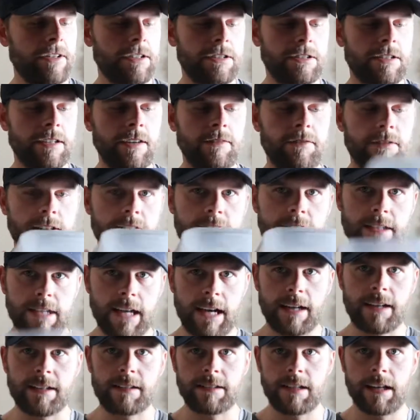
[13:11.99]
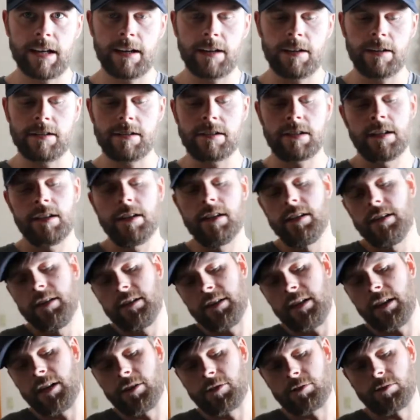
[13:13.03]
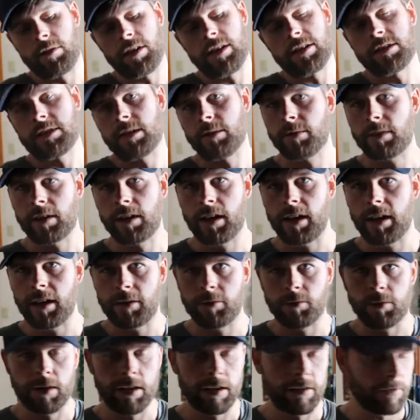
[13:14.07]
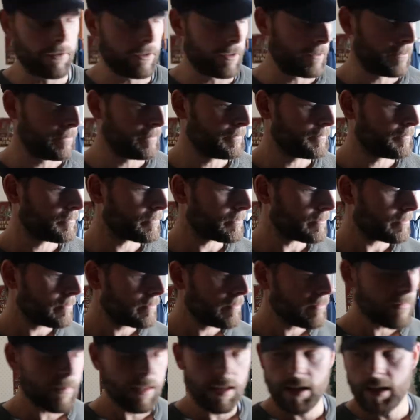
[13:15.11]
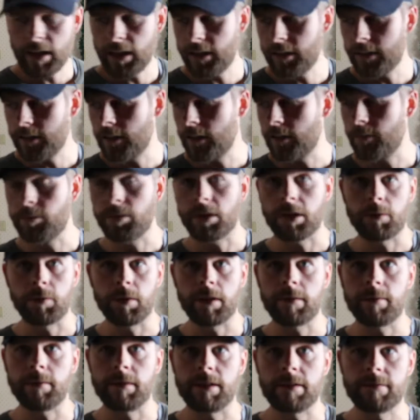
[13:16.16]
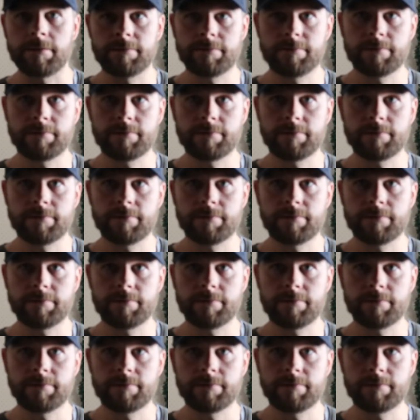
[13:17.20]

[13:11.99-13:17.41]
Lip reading: I just have these set containers that I'll write something on, whatever, and bring with me.